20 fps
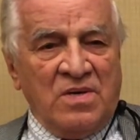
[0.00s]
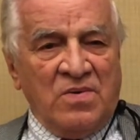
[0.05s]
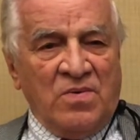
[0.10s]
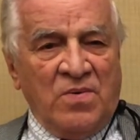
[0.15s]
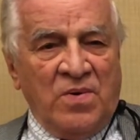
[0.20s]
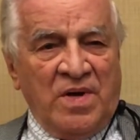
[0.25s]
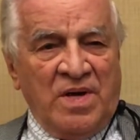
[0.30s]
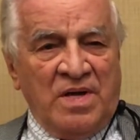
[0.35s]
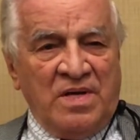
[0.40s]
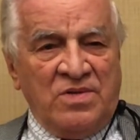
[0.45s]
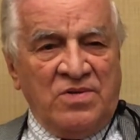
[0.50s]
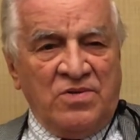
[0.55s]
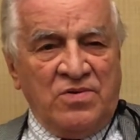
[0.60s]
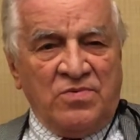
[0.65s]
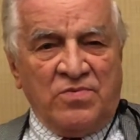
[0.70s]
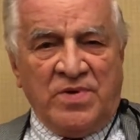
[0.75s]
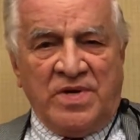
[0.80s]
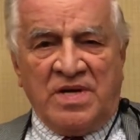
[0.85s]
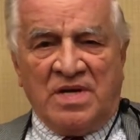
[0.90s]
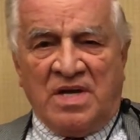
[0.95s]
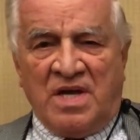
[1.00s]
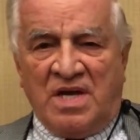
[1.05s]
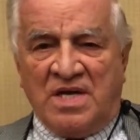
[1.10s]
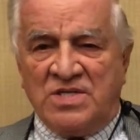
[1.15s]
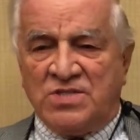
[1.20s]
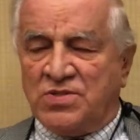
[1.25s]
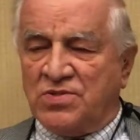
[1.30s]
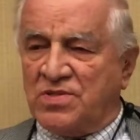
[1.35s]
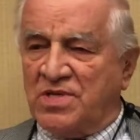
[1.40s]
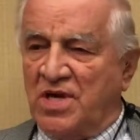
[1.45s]
when you
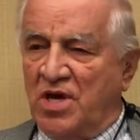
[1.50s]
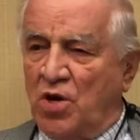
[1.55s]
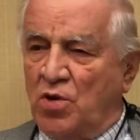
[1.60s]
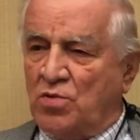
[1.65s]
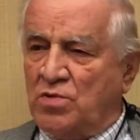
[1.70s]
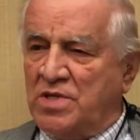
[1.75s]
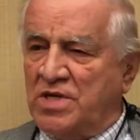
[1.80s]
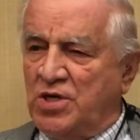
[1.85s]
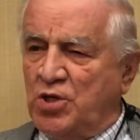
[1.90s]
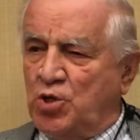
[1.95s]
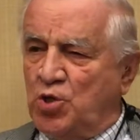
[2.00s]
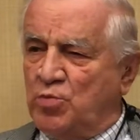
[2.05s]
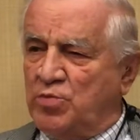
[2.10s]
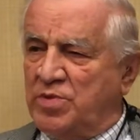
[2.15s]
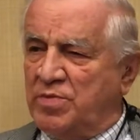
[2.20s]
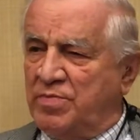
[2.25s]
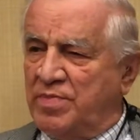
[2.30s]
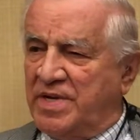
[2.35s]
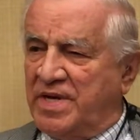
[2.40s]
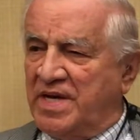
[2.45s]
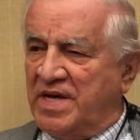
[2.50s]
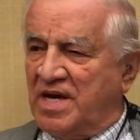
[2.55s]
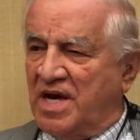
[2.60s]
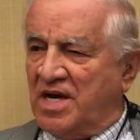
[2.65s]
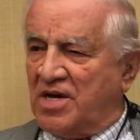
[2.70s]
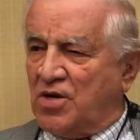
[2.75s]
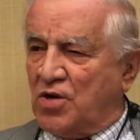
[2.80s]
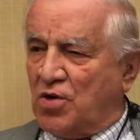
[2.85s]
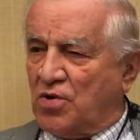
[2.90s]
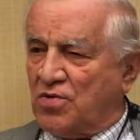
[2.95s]
realize you're the only human being
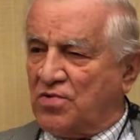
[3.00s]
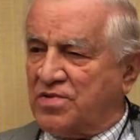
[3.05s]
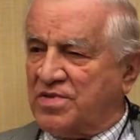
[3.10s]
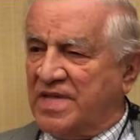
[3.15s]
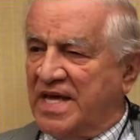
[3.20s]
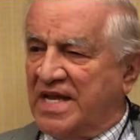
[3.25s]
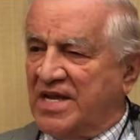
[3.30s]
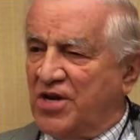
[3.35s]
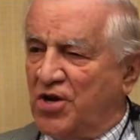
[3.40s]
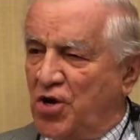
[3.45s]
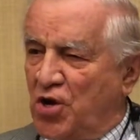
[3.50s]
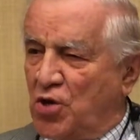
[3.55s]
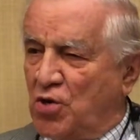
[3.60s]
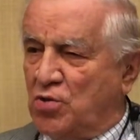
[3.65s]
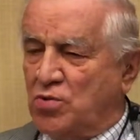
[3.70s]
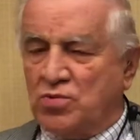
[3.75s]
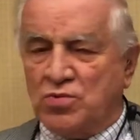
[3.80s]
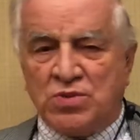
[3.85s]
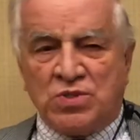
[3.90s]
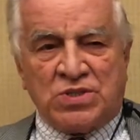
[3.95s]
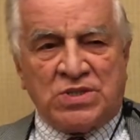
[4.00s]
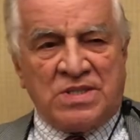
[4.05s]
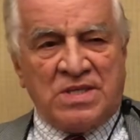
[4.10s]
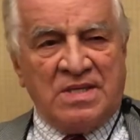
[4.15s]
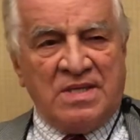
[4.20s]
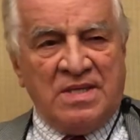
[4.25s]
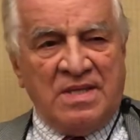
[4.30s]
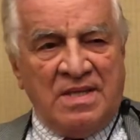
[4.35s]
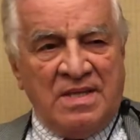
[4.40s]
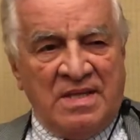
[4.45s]
on earth that knows
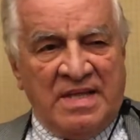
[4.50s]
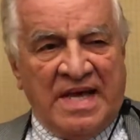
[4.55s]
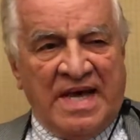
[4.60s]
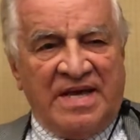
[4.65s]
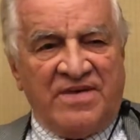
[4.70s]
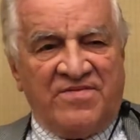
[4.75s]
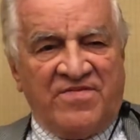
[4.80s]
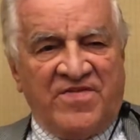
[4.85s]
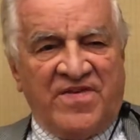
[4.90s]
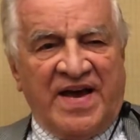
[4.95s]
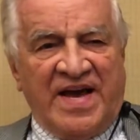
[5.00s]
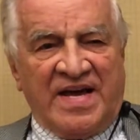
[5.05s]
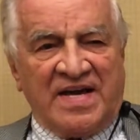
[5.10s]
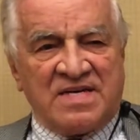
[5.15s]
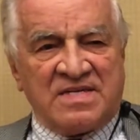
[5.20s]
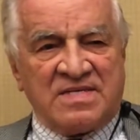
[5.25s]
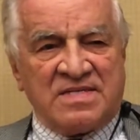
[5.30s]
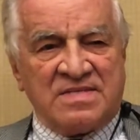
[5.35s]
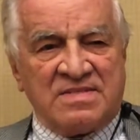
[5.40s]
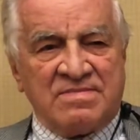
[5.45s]
that fact.